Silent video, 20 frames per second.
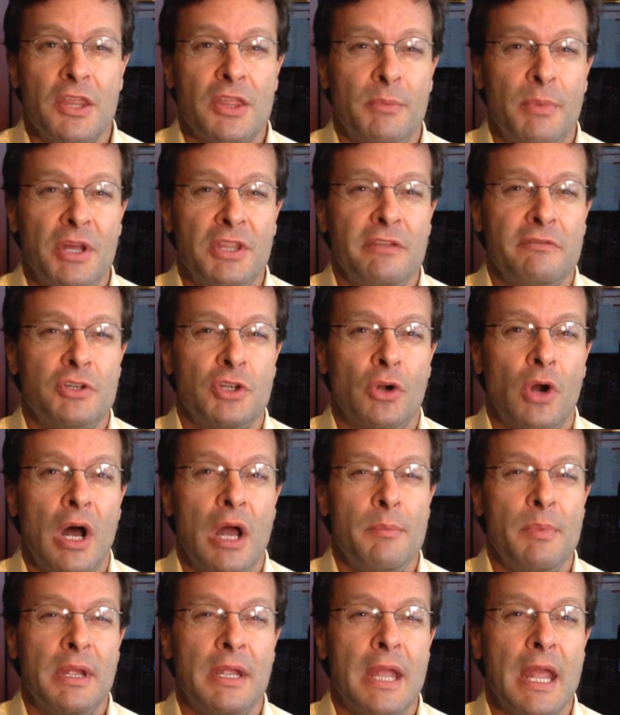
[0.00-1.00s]
The month of
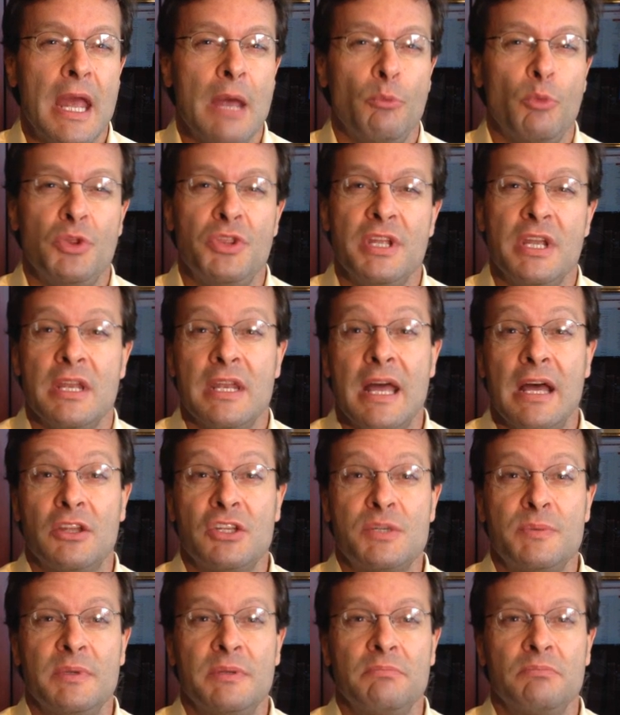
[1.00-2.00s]
July began with the
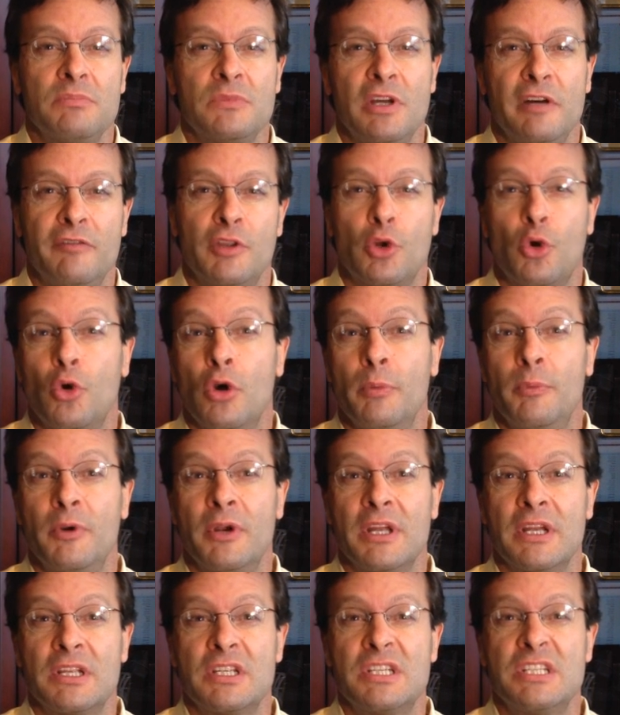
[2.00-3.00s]
announcement of the
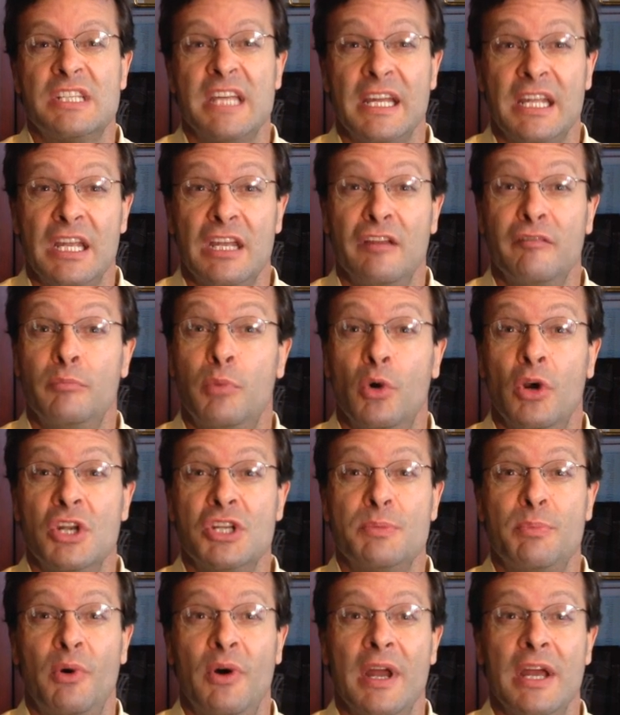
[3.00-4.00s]
Corporate Executive
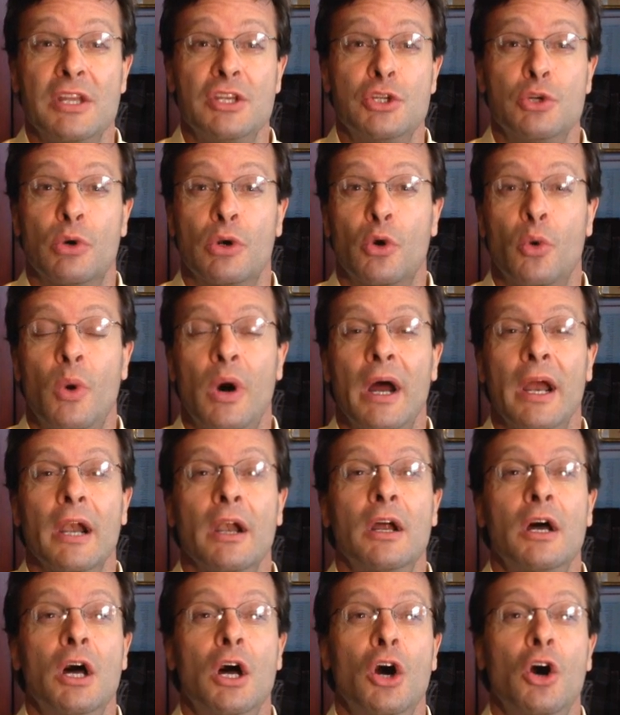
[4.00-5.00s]
Board's plan to
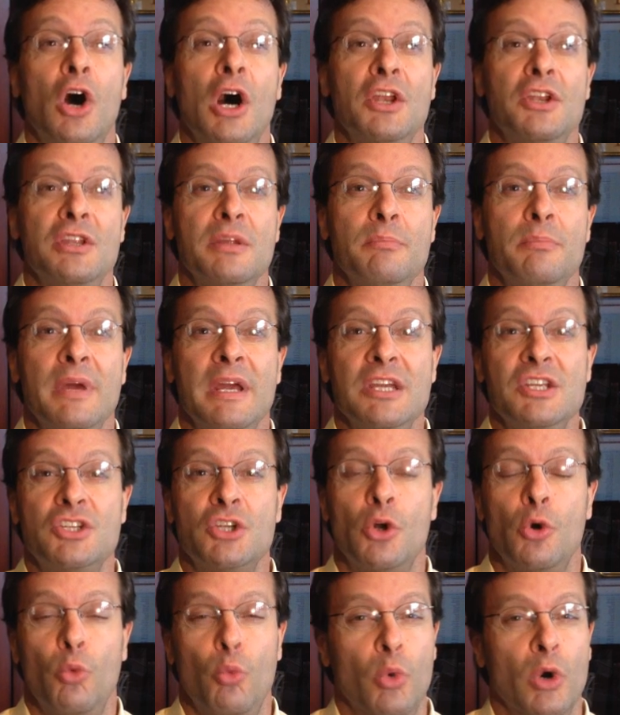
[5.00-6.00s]
acquire
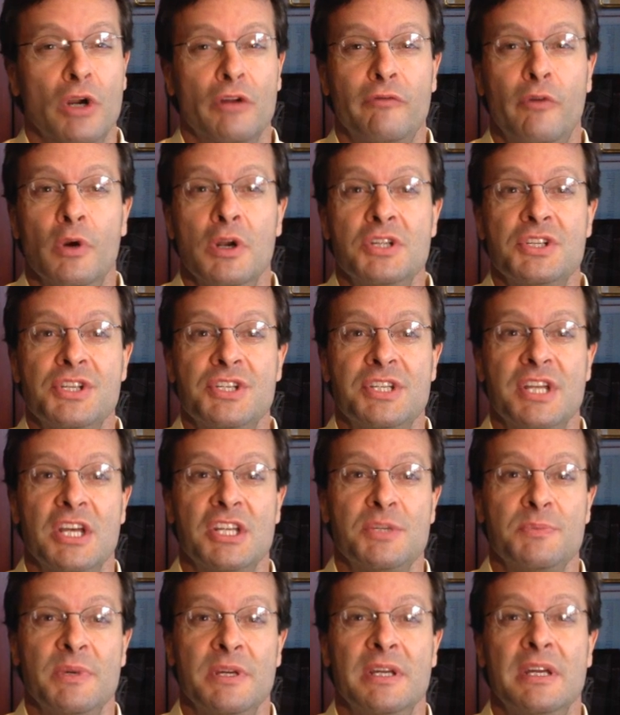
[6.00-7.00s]
London-based workforce
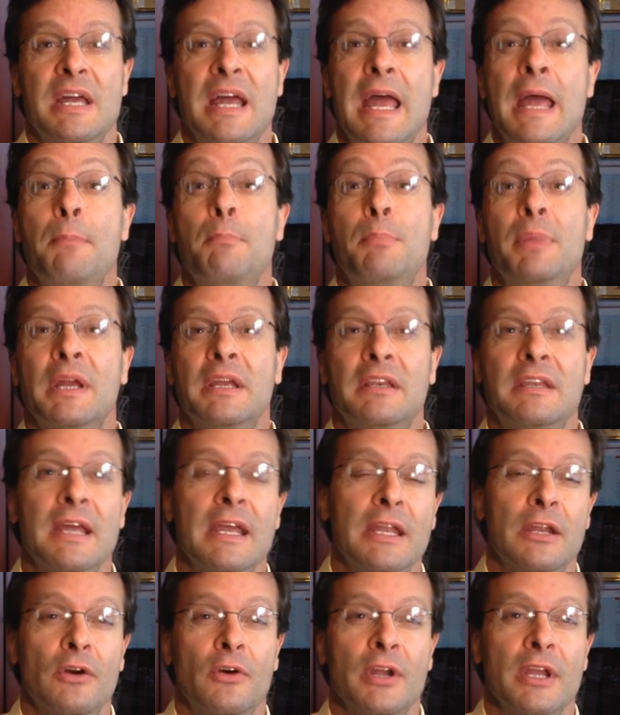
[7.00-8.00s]
assessment and big
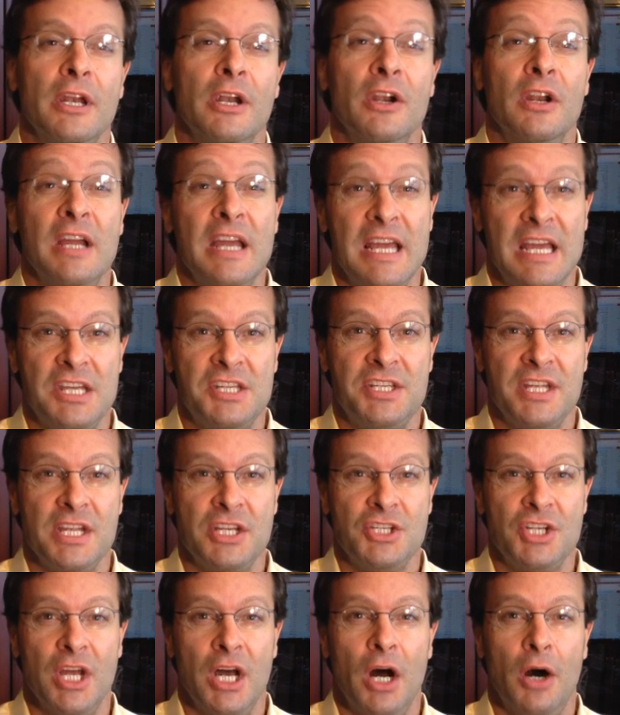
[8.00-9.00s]
data leader
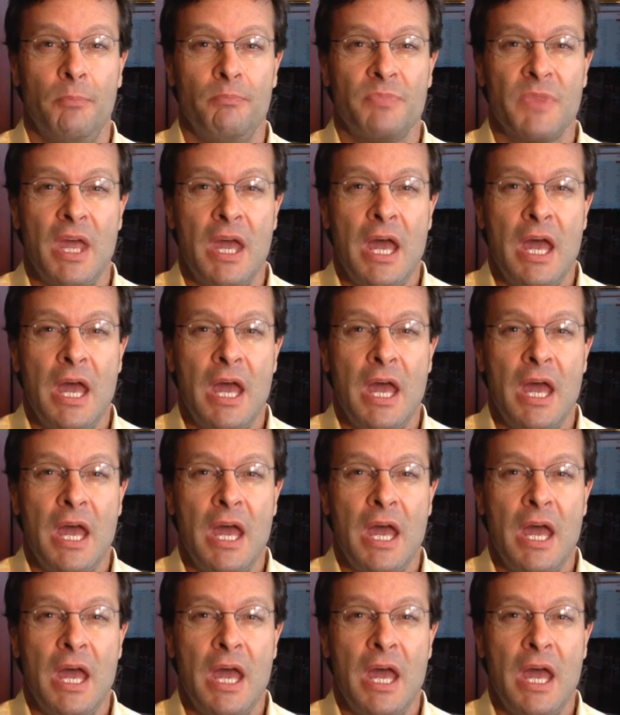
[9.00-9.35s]
SHL.